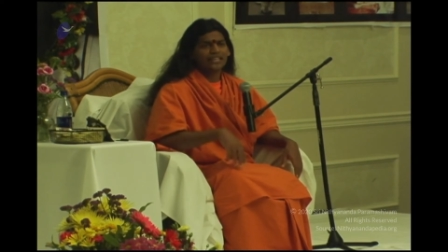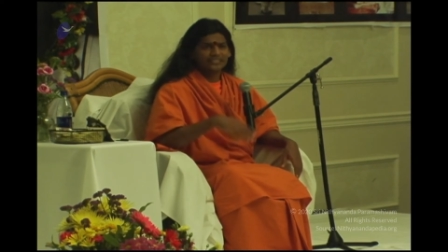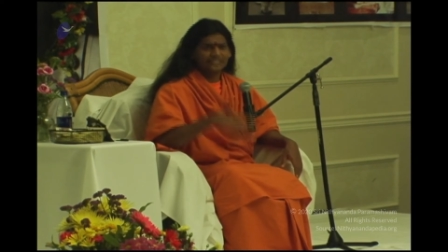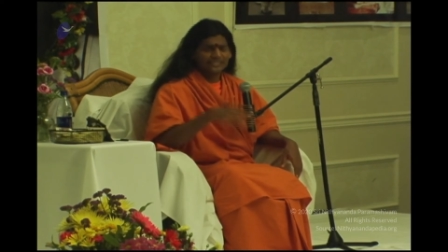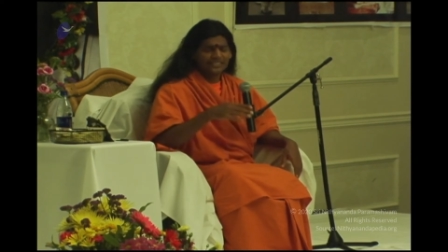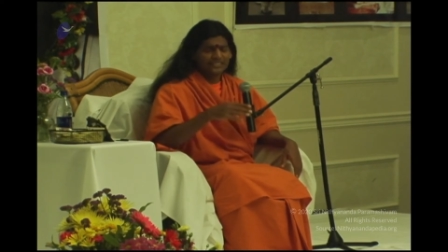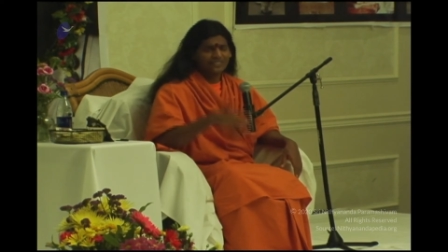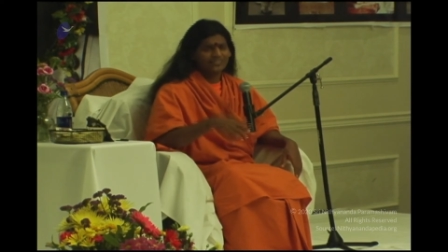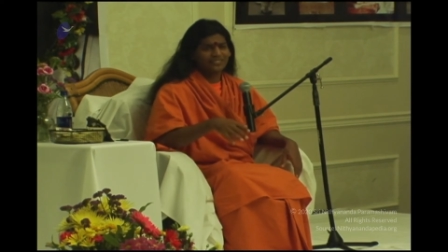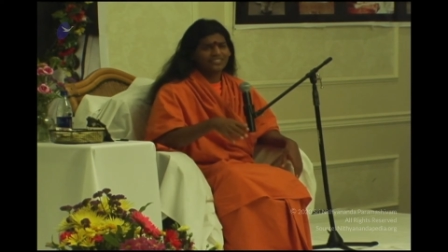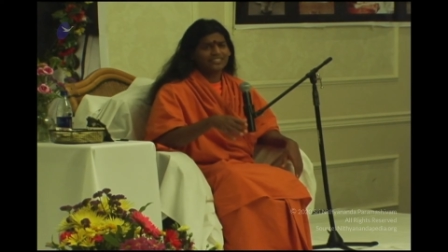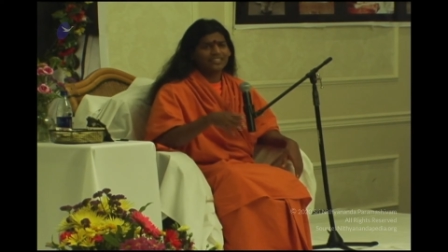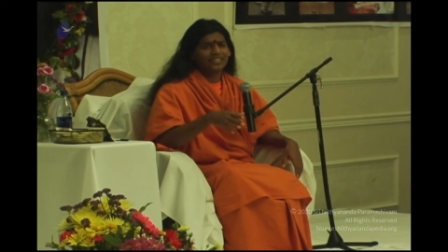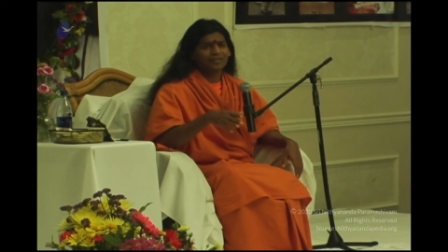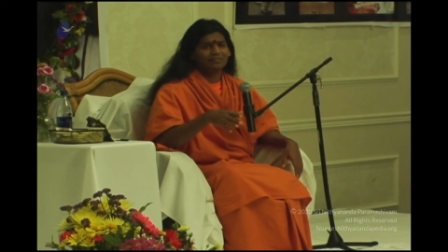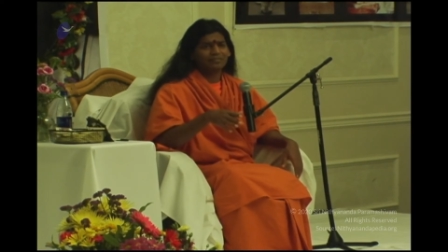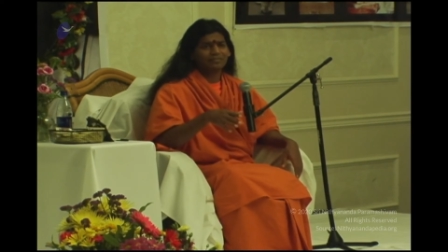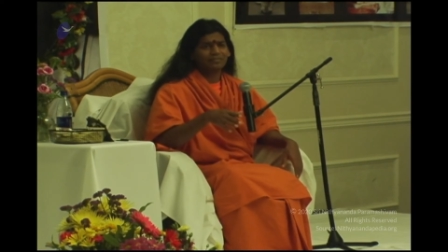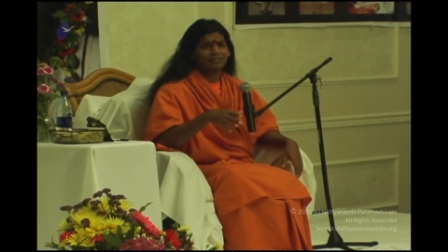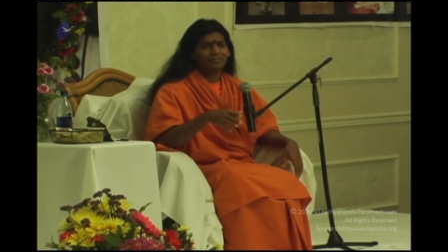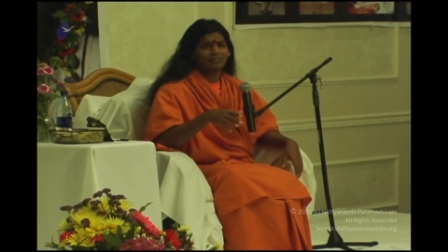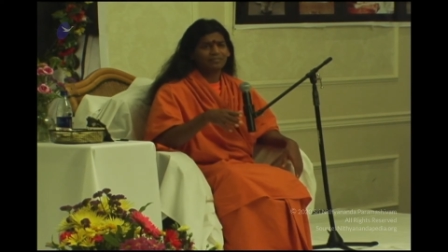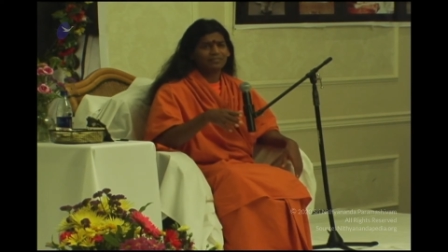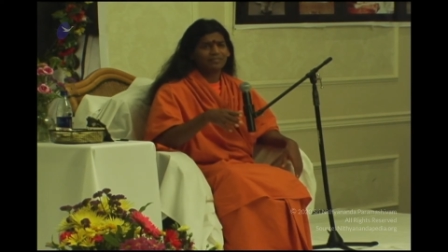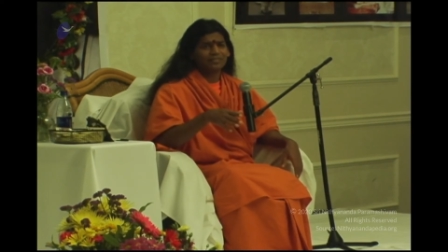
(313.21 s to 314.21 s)
sit with
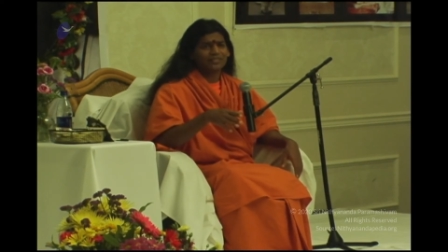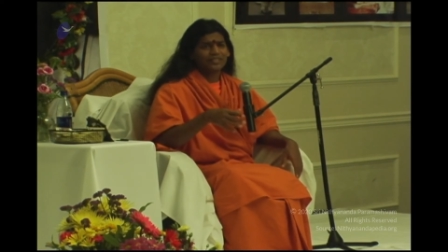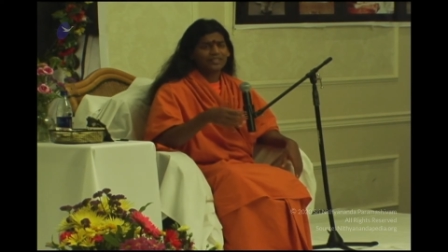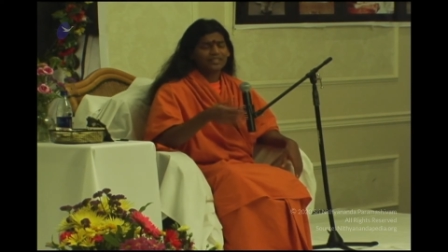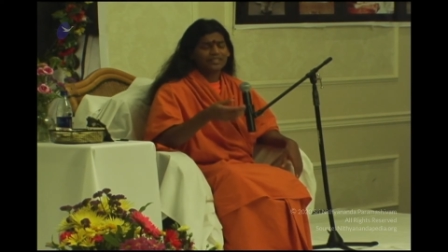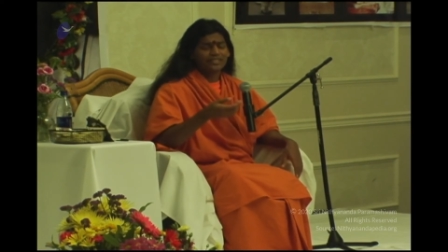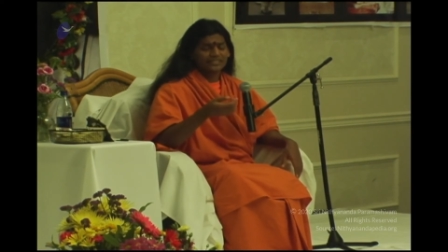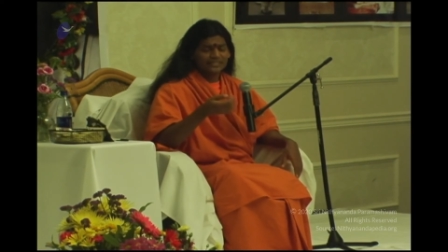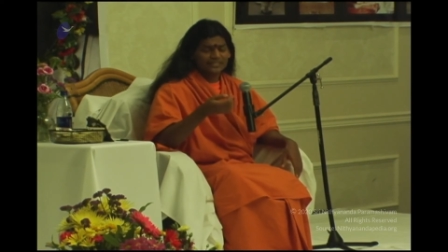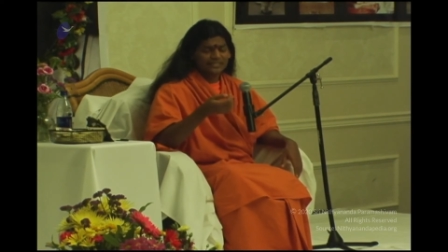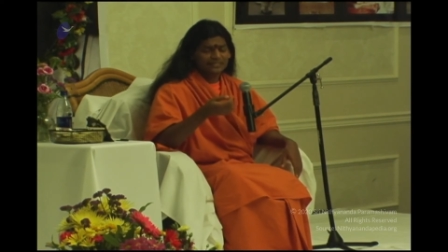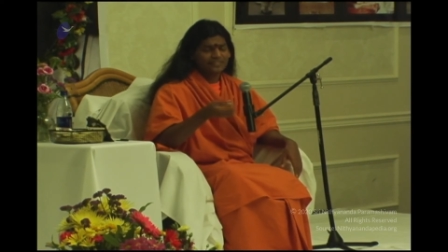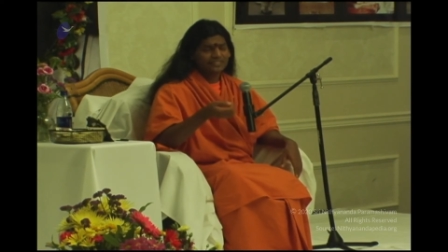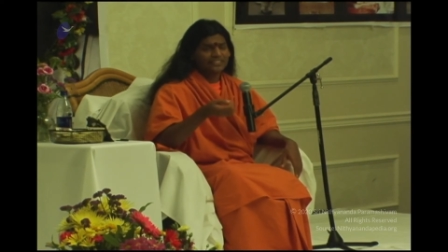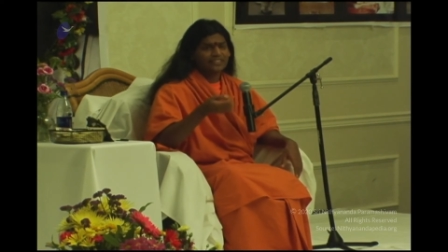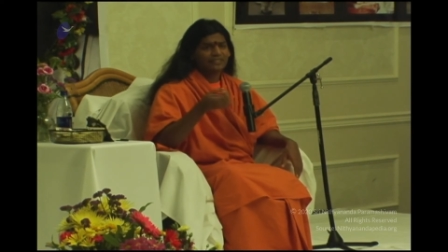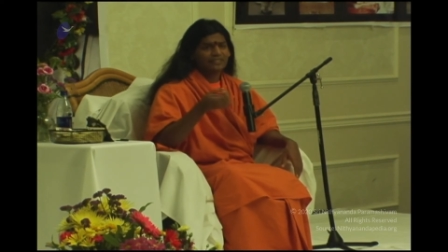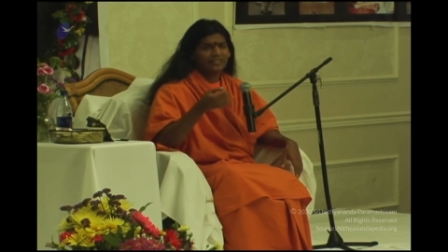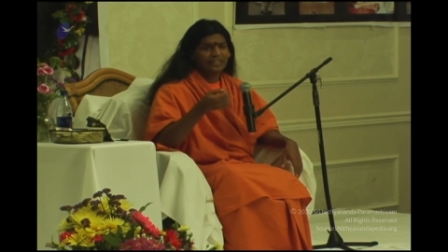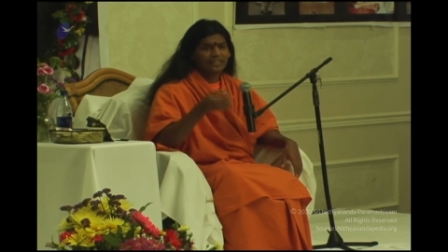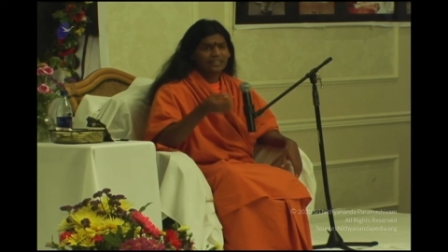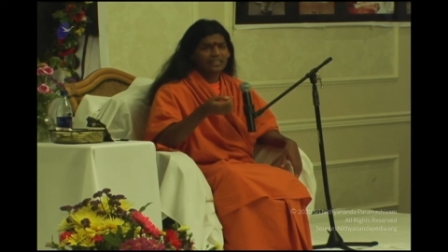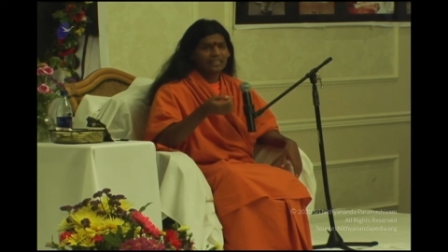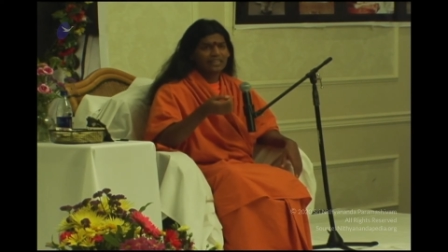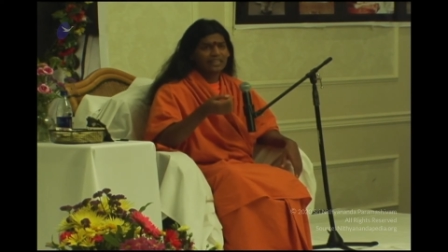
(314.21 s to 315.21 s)
them, sit with
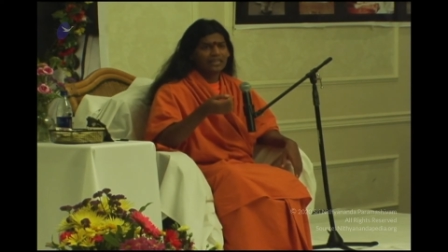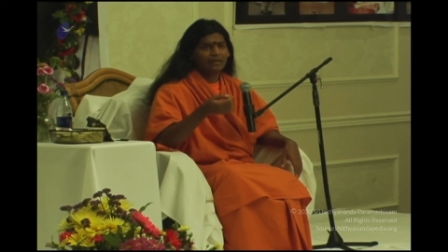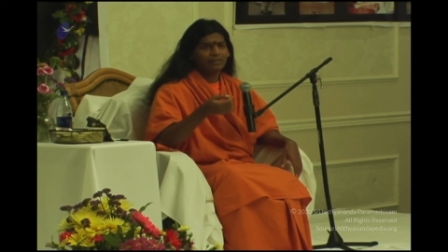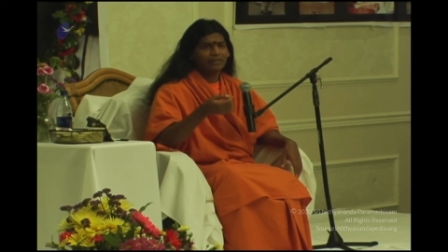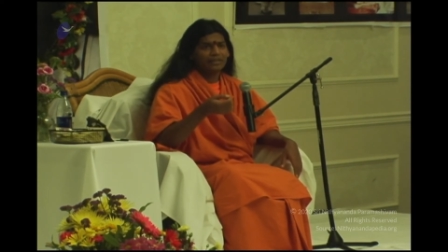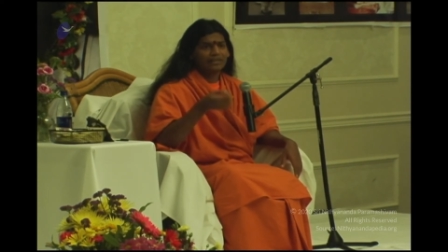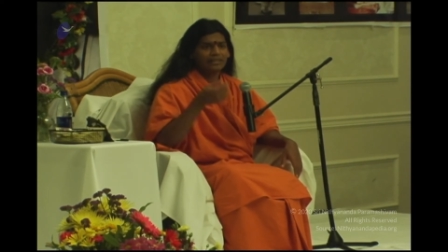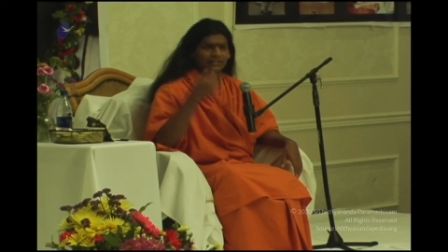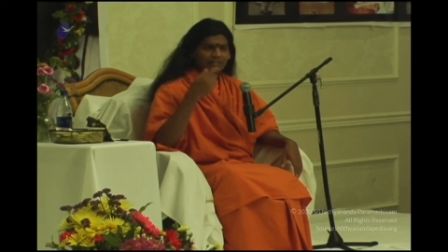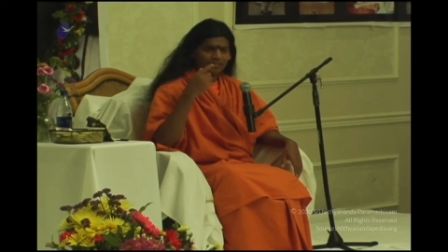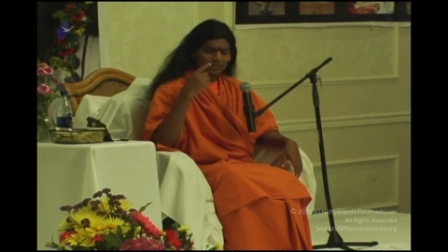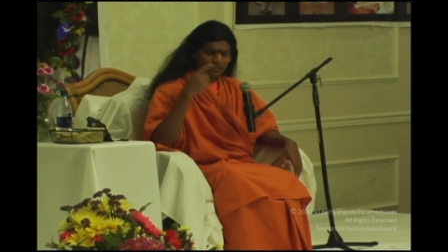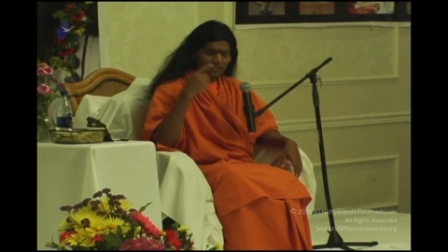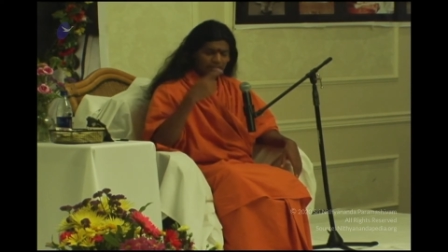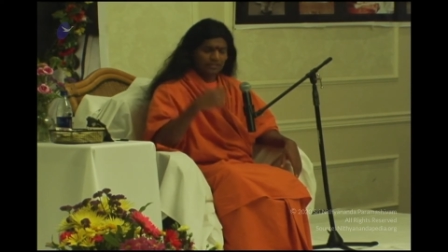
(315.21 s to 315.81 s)
every name, and